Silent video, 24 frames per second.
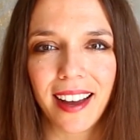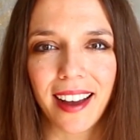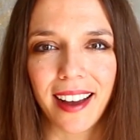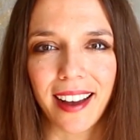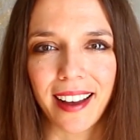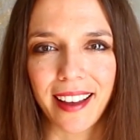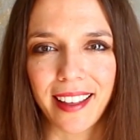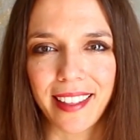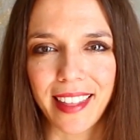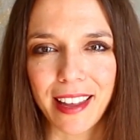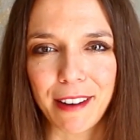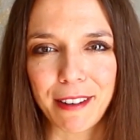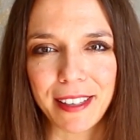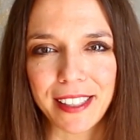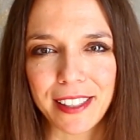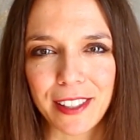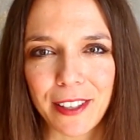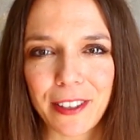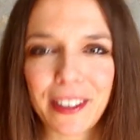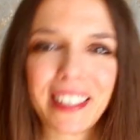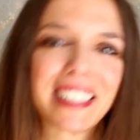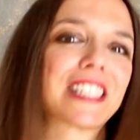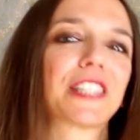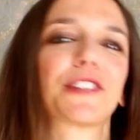Uh, there is
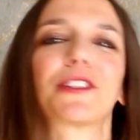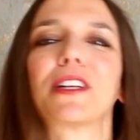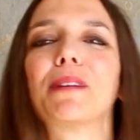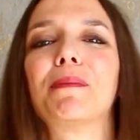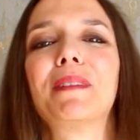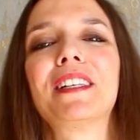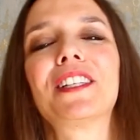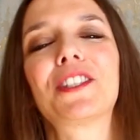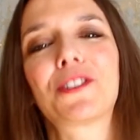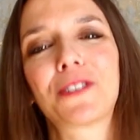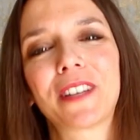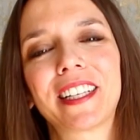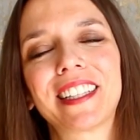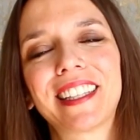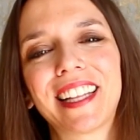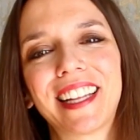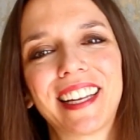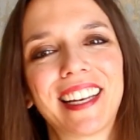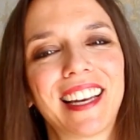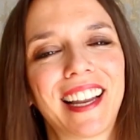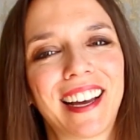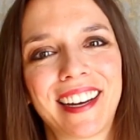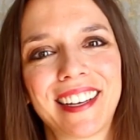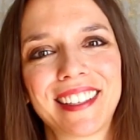extremely strict
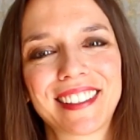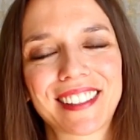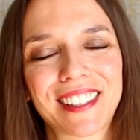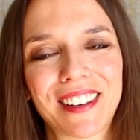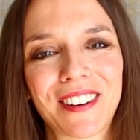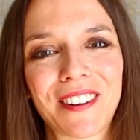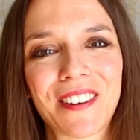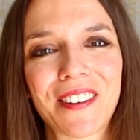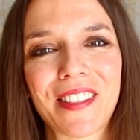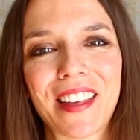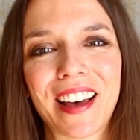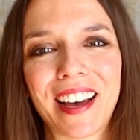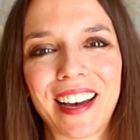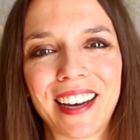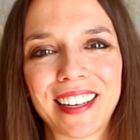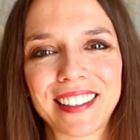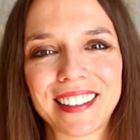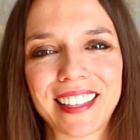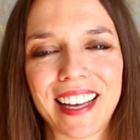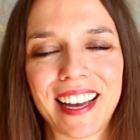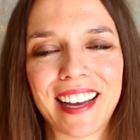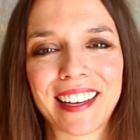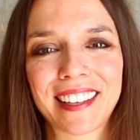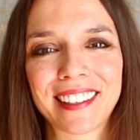deadlines, all
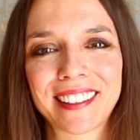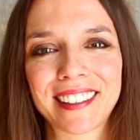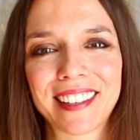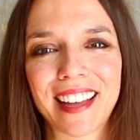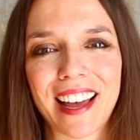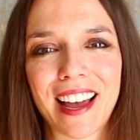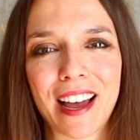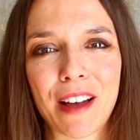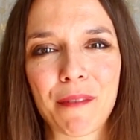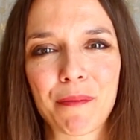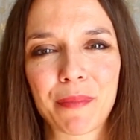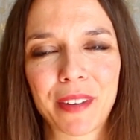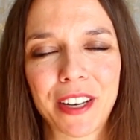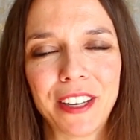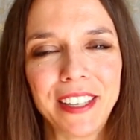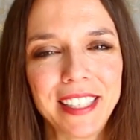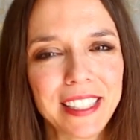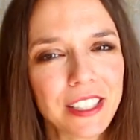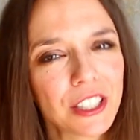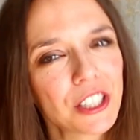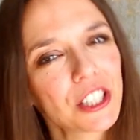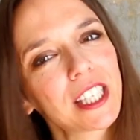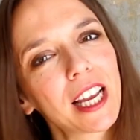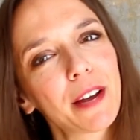that. Um, I'm going
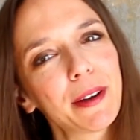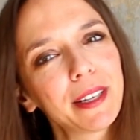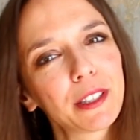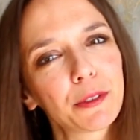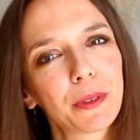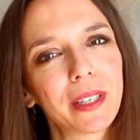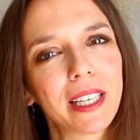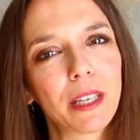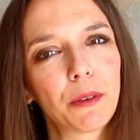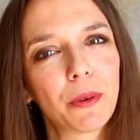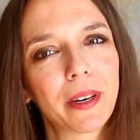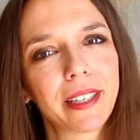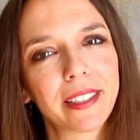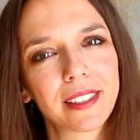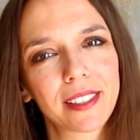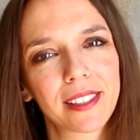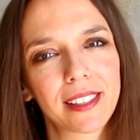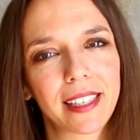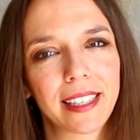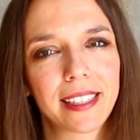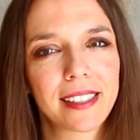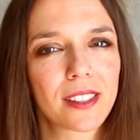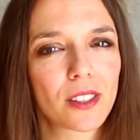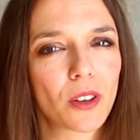to share it really once
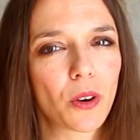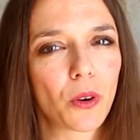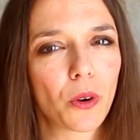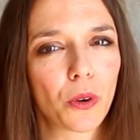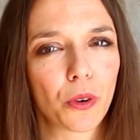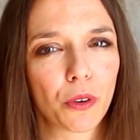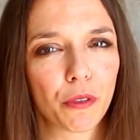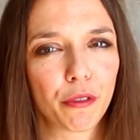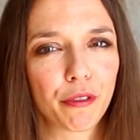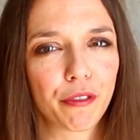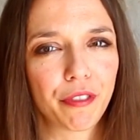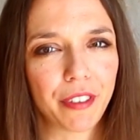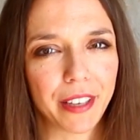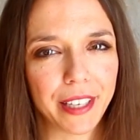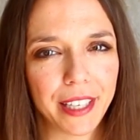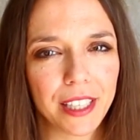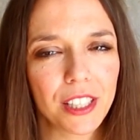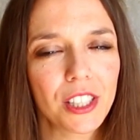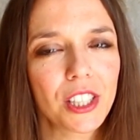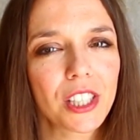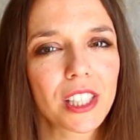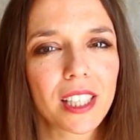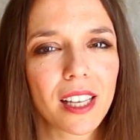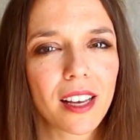it's all
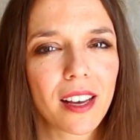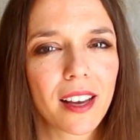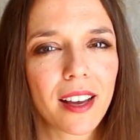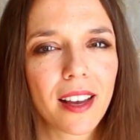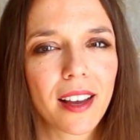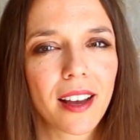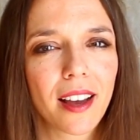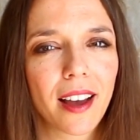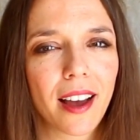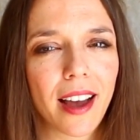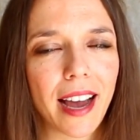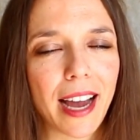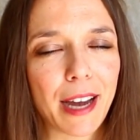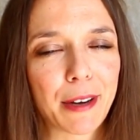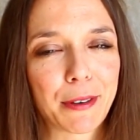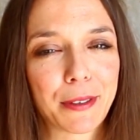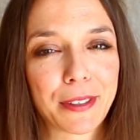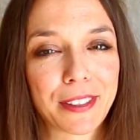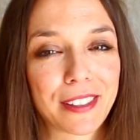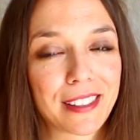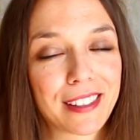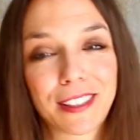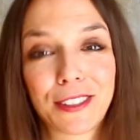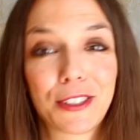finished. I
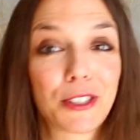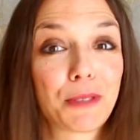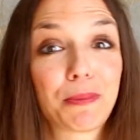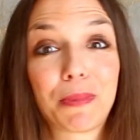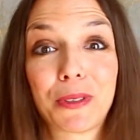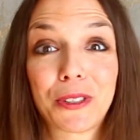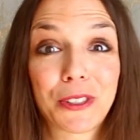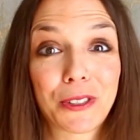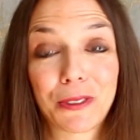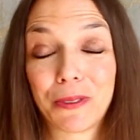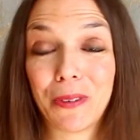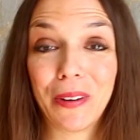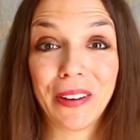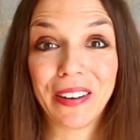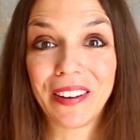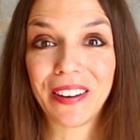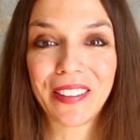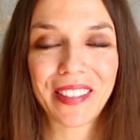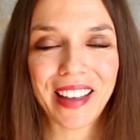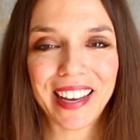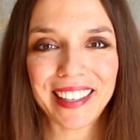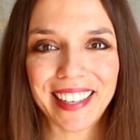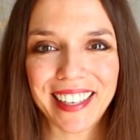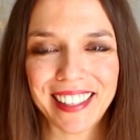was not supposed to work on
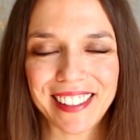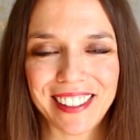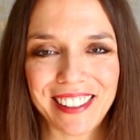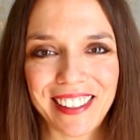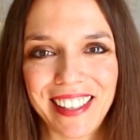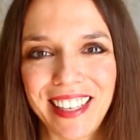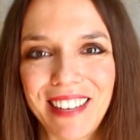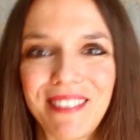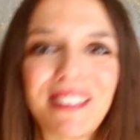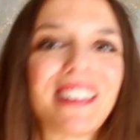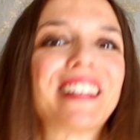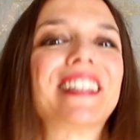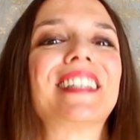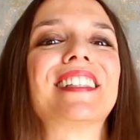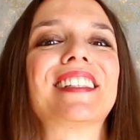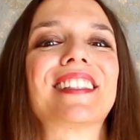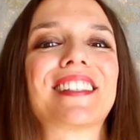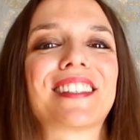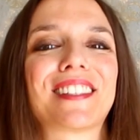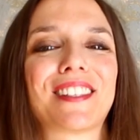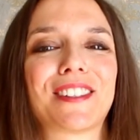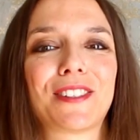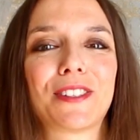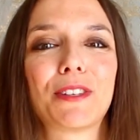that actually, but
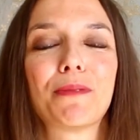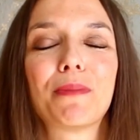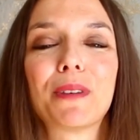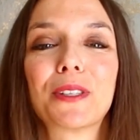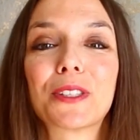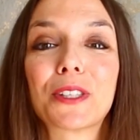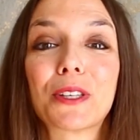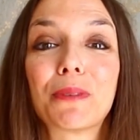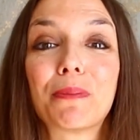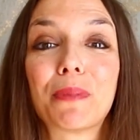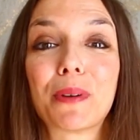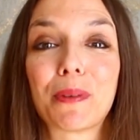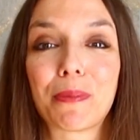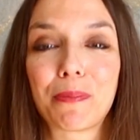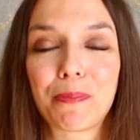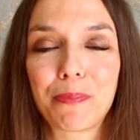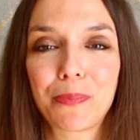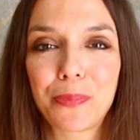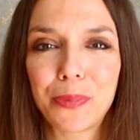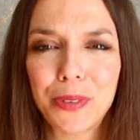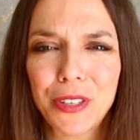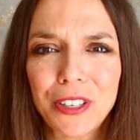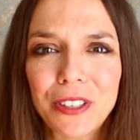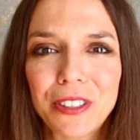it's a super, super
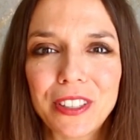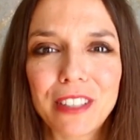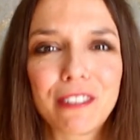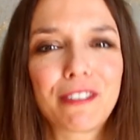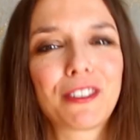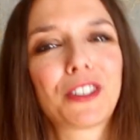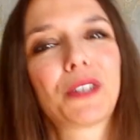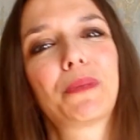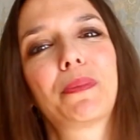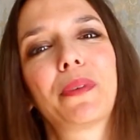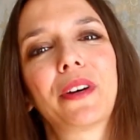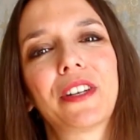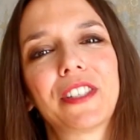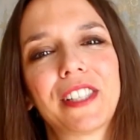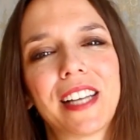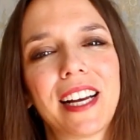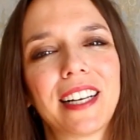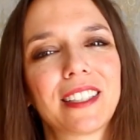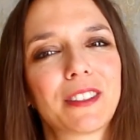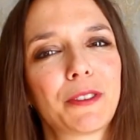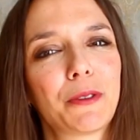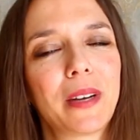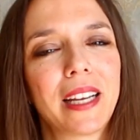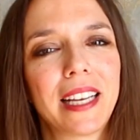beautiful
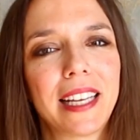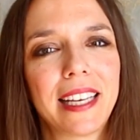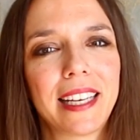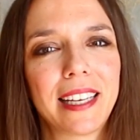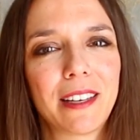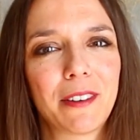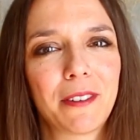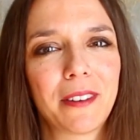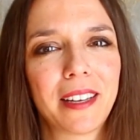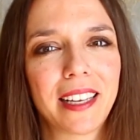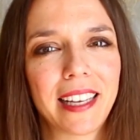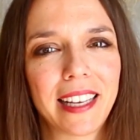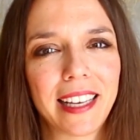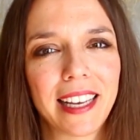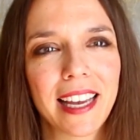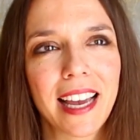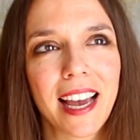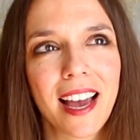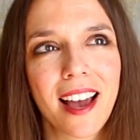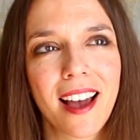project, really, really